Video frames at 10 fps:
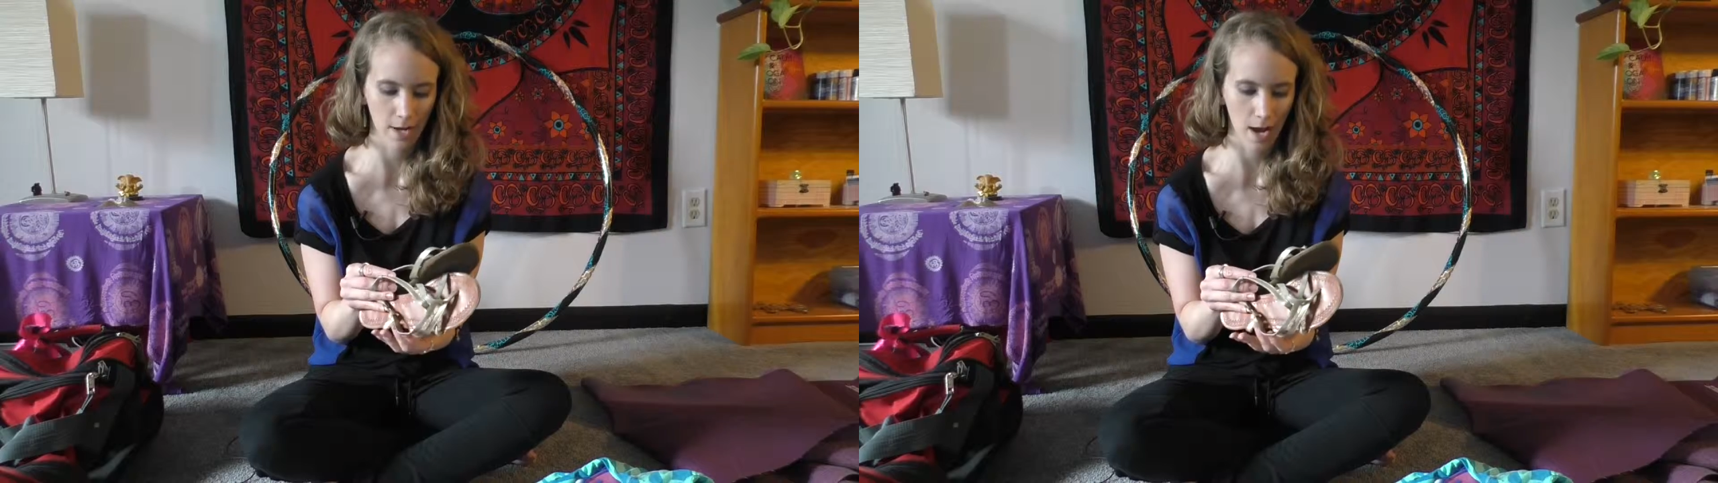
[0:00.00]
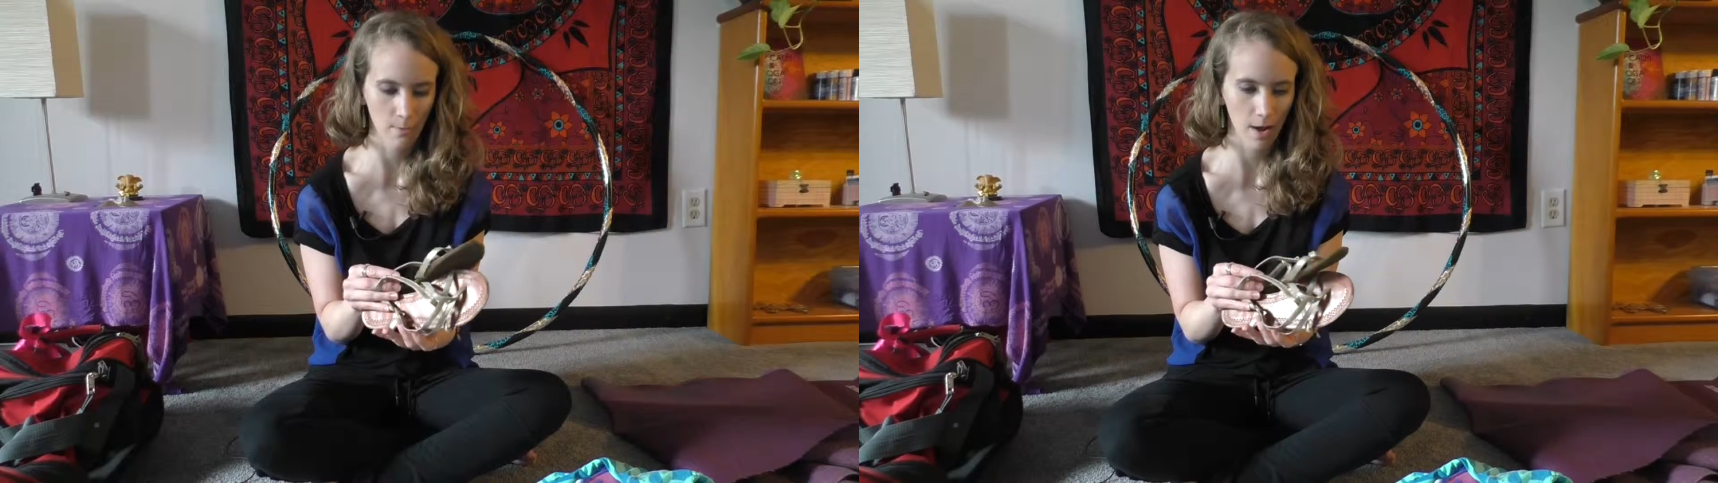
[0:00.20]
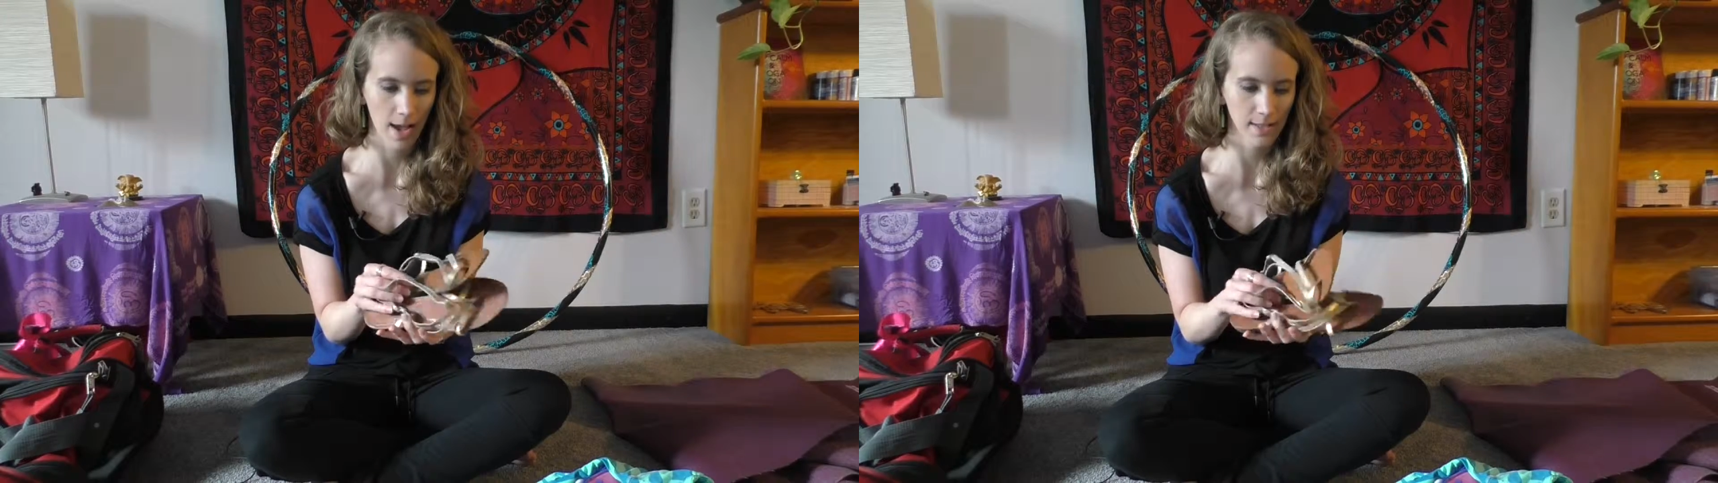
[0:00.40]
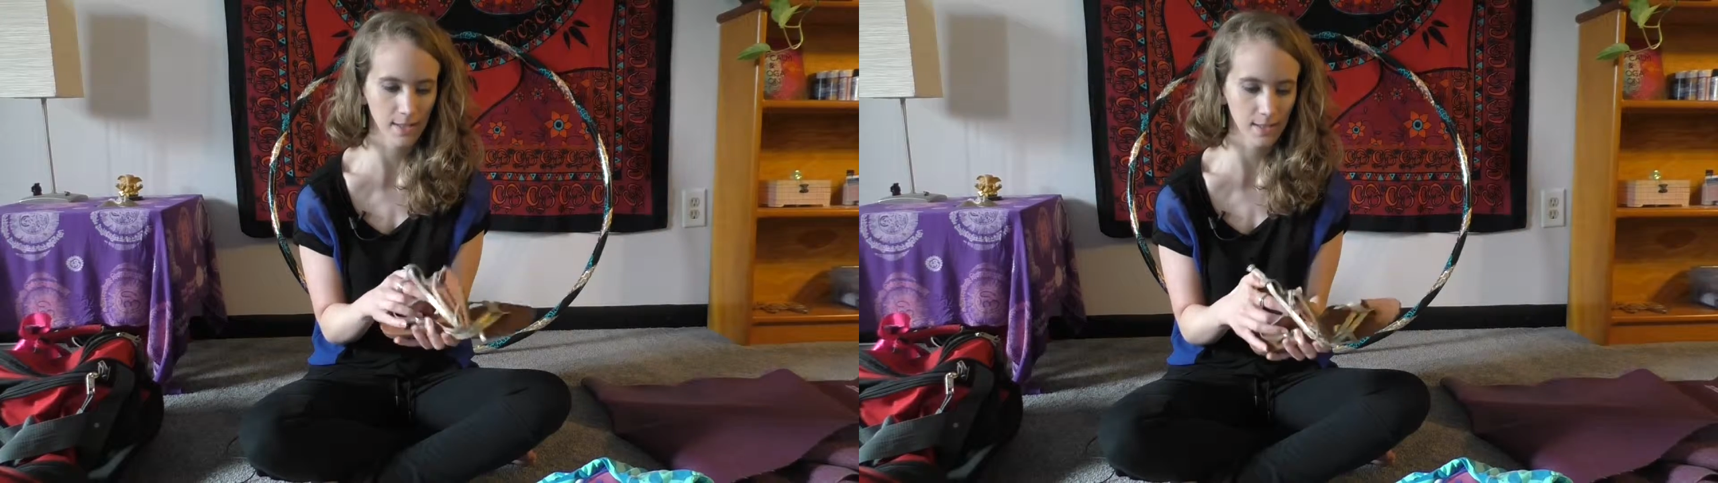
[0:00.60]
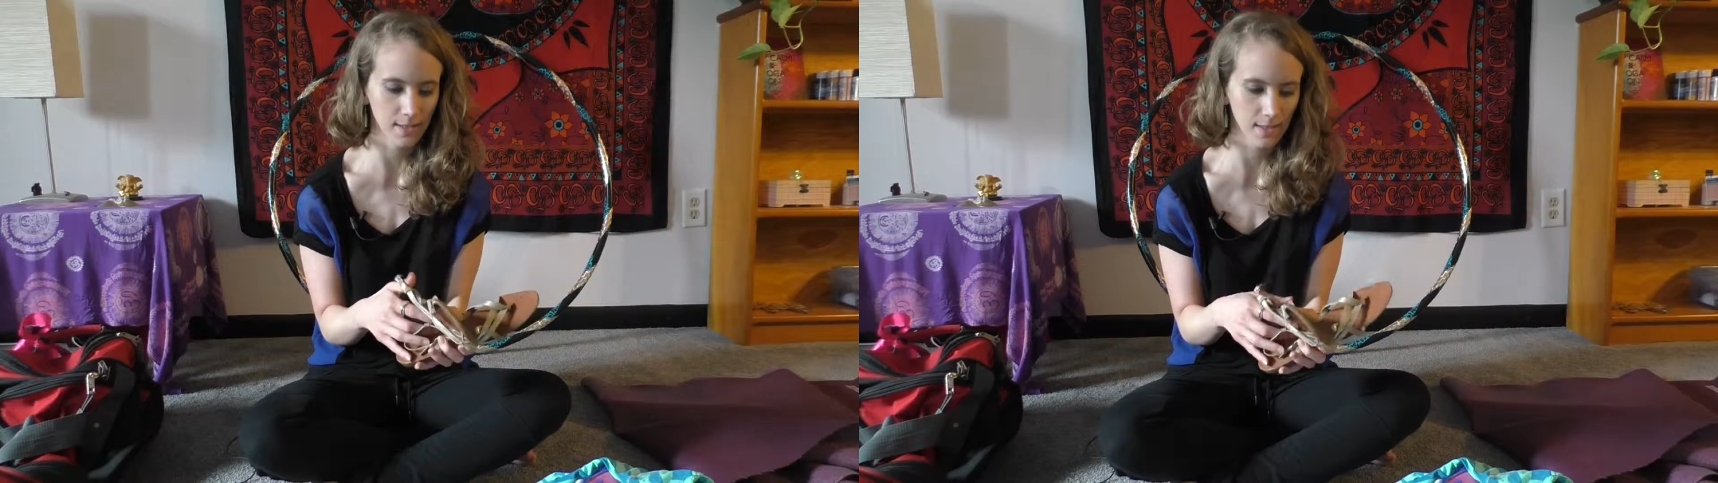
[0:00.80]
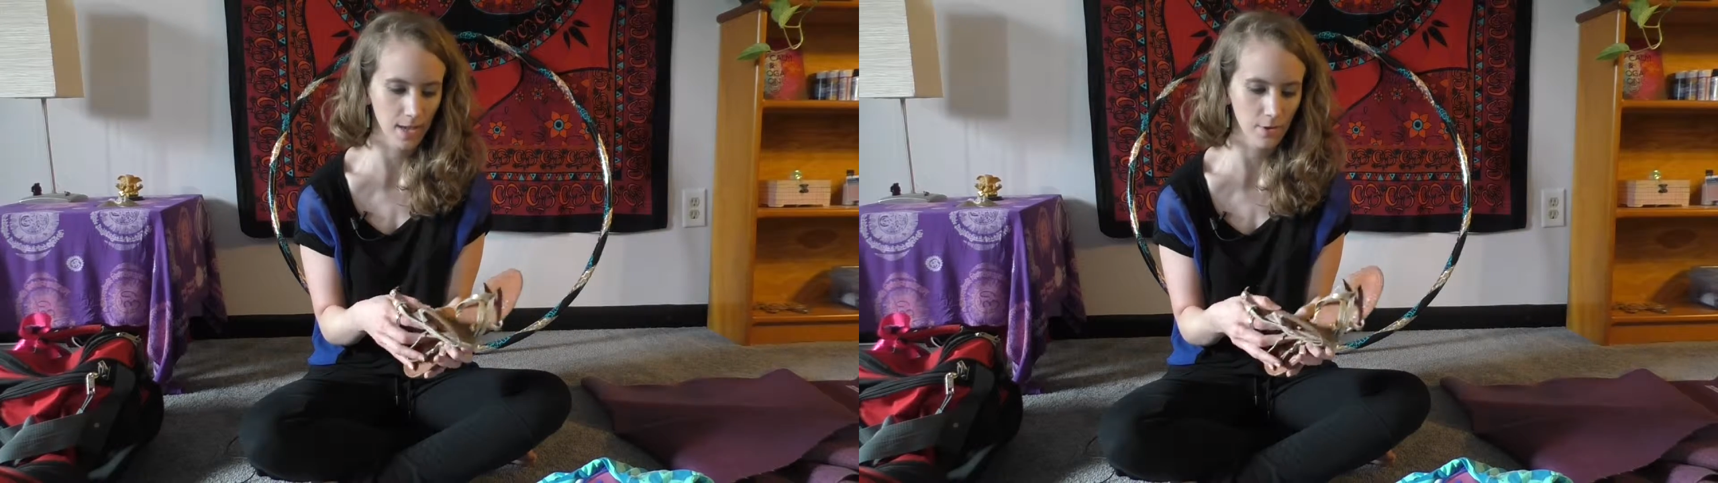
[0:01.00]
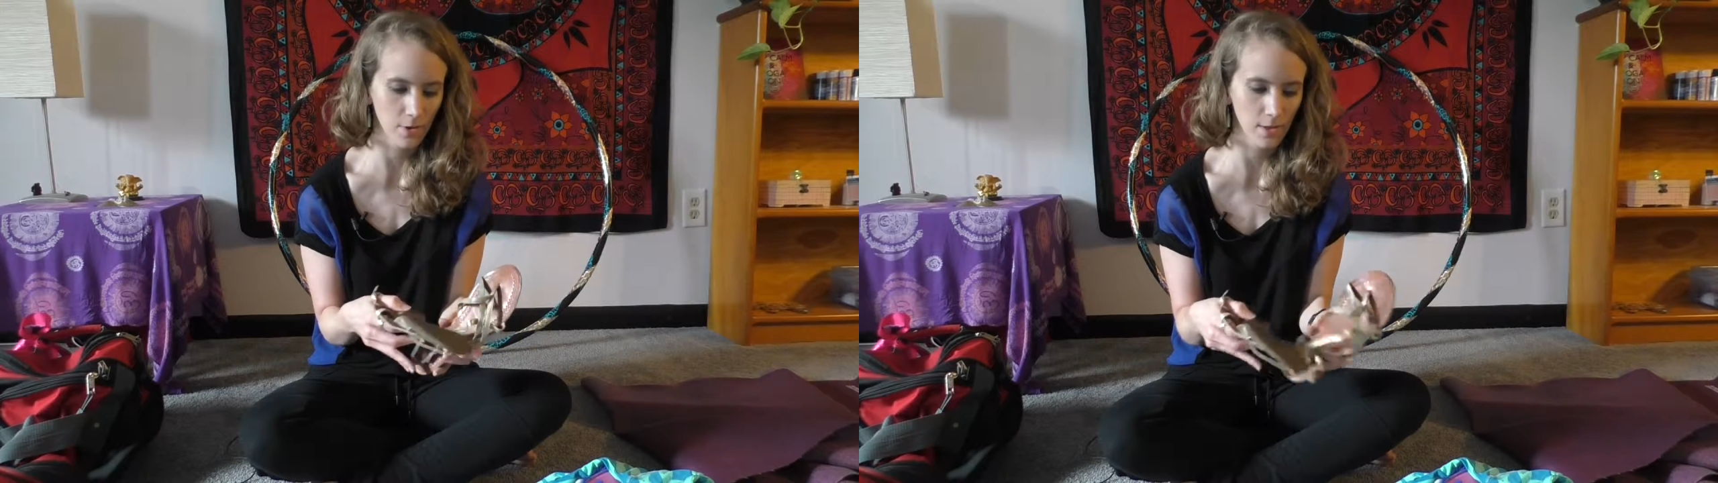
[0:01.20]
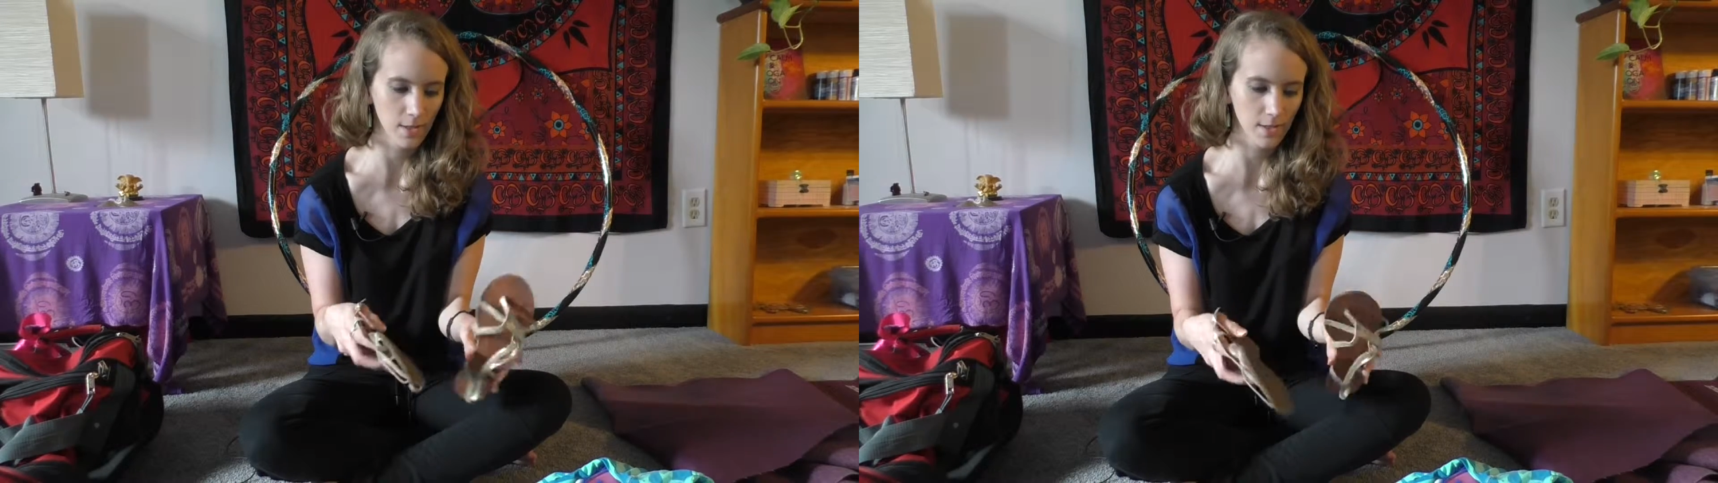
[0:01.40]
9 West
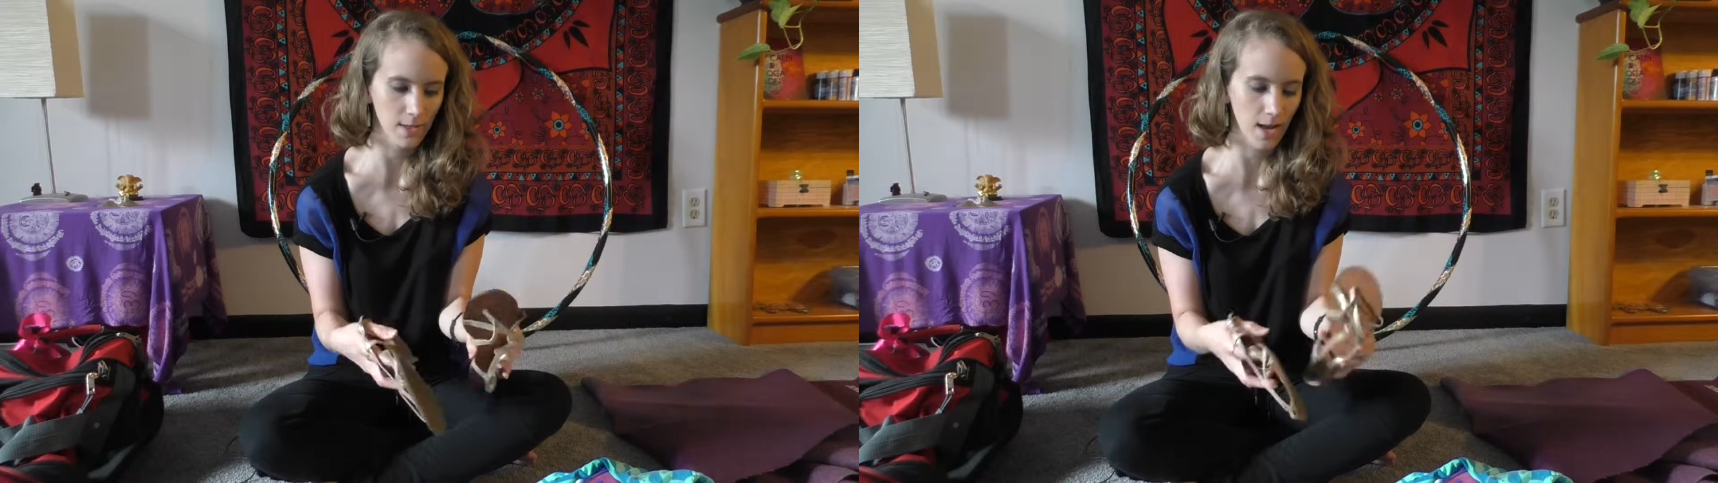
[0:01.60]
sandals